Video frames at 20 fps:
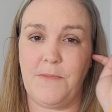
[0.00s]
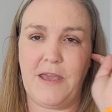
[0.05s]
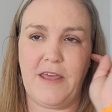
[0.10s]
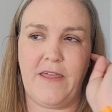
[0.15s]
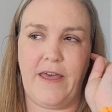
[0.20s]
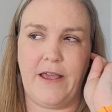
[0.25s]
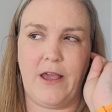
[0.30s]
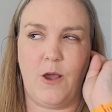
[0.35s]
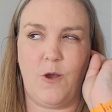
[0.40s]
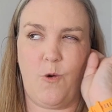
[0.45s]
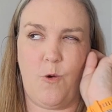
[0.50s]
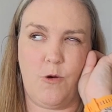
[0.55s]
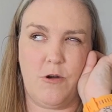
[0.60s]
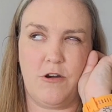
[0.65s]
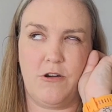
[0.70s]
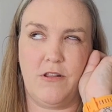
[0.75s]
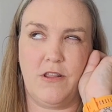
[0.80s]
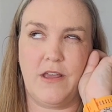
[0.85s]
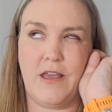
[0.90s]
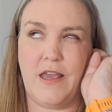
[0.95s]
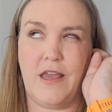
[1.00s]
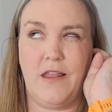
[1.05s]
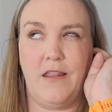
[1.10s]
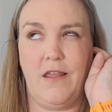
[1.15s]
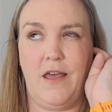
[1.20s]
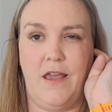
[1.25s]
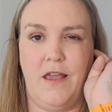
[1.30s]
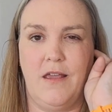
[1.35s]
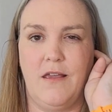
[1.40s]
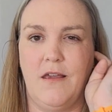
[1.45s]
to be like a quarterly,
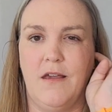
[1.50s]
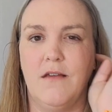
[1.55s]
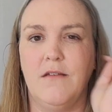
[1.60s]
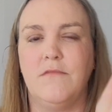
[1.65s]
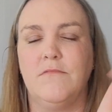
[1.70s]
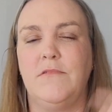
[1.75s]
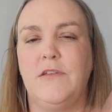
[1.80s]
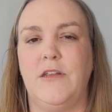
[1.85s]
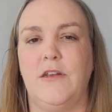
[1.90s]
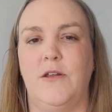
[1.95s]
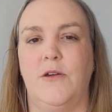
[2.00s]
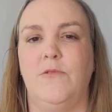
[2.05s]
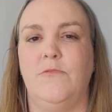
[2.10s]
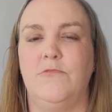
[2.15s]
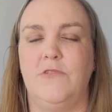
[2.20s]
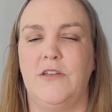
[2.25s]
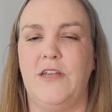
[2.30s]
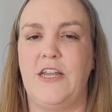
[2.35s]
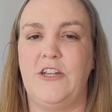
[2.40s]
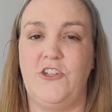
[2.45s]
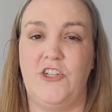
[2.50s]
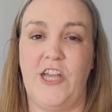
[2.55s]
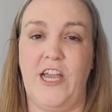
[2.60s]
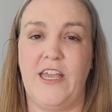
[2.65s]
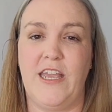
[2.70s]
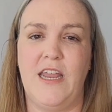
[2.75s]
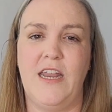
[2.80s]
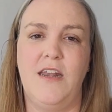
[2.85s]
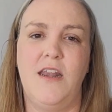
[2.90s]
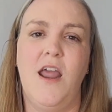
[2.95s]

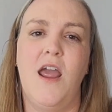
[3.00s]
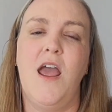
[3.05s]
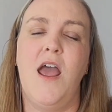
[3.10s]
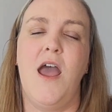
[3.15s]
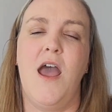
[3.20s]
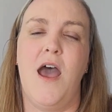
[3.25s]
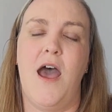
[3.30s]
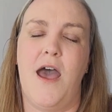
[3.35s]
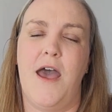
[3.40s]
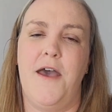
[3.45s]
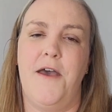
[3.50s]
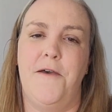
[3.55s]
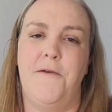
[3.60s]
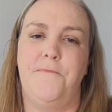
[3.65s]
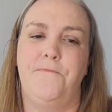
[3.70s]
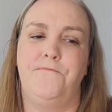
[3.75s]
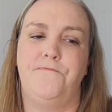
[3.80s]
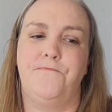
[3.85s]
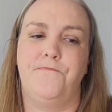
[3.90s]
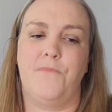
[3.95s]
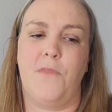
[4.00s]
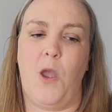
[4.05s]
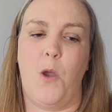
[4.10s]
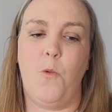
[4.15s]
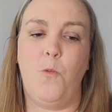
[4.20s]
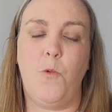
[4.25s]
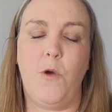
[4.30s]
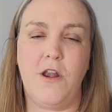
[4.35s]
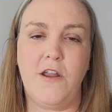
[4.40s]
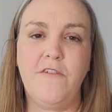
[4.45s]
check-in.
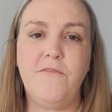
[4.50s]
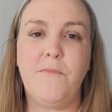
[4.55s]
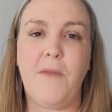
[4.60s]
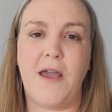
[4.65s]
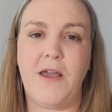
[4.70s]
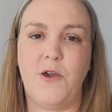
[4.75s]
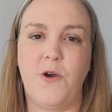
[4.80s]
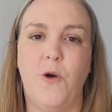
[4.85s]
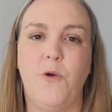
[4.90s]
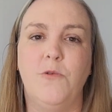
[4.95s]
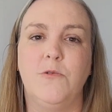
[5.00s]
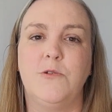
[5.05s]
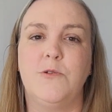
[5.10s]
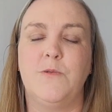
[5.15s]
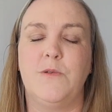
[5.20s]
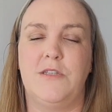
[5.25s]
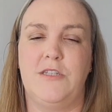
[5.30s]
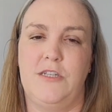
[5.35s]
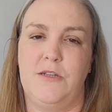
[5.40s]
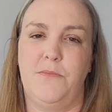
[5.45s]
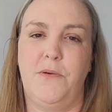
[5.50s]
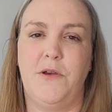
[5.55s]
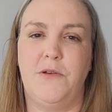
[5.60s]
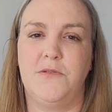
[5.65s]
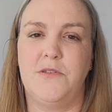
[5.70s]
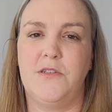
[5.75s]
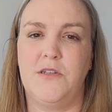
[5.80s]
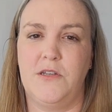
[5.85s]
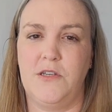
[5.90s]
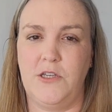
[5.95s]
One of my goals was to
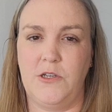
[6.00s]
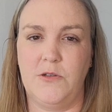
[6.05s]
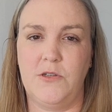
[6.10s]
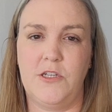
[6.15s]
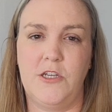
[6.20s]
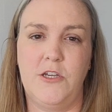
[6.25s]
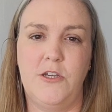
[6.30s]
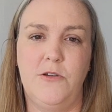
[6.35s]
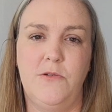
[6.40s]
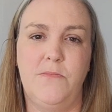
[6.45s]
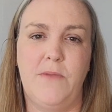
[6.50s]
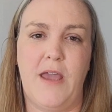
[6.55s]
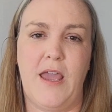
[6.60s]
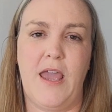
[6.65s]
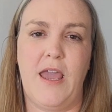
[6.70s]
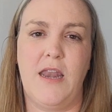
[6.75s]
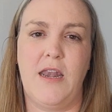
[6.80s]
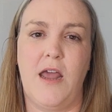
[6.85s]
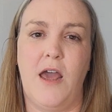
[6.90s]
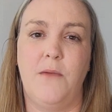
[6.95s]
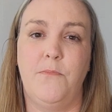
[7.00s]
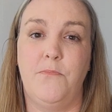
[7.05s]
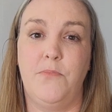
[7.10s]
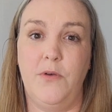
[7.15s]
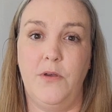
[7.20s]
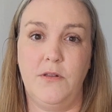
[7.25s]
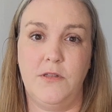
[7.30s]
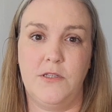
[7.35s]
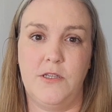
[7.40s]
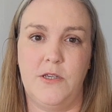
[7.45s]
post a YouTube and a
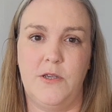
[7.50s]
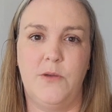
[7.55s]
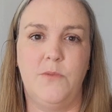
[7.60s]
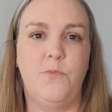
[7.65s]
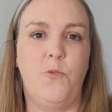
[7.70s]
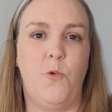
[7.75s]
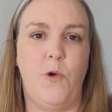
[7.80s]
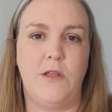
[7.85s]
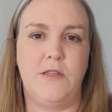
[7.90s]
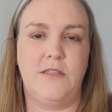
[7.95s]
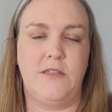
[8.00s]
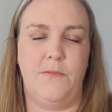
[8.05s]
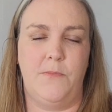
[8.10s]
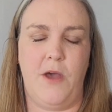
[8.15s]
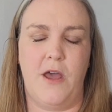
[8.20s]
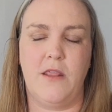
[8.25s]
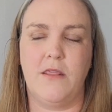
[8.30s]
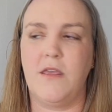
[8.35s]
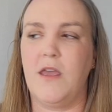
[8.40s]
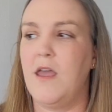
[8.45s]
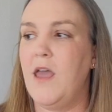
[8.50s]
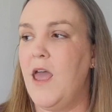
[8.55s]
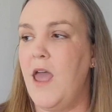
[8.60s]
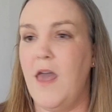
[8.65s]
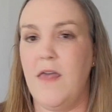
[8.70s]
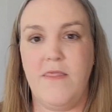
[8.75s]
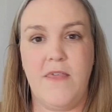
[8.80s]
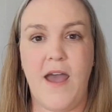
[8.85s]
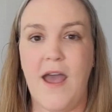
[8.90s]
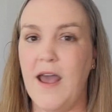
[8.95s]
BookTube once a month.
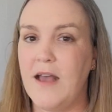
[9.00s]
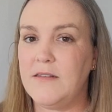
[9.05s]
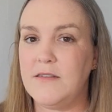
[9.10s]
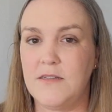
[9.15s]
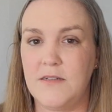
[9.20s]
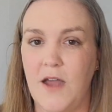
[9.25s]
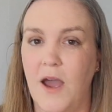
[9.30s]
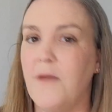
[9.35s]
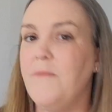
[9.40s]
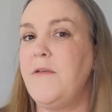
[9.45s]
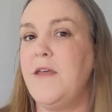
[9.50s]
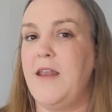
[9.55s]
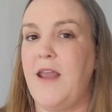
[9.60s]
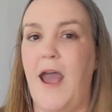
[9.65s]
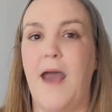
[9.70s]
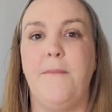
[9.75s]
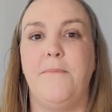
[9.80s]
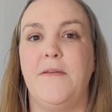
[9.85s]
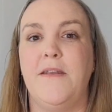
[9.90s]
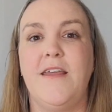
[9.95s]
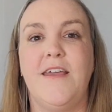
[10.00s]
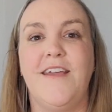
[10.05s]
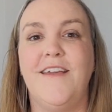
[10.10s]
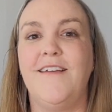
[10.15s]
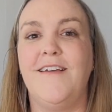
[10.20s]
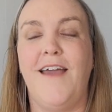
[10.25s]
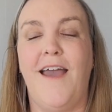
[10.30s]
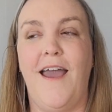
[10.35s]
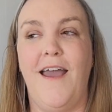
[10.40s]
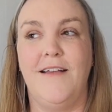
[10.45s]
That has not been
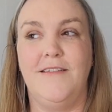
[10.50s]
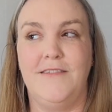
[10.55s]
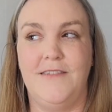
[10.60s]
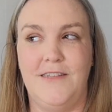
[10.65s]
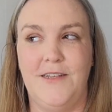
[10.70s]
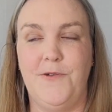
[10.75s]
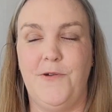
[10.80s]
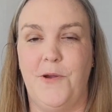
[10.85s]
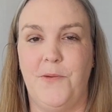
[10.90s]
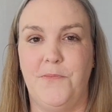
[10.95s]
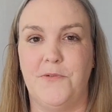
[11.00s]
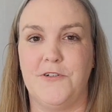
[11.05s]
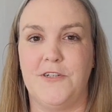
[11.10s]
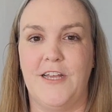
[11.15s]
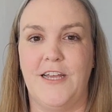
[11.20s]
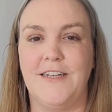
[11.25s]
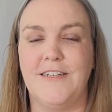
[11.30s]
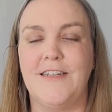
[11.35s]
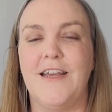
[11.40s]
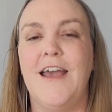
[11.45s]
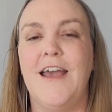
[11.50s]
happening, 0%.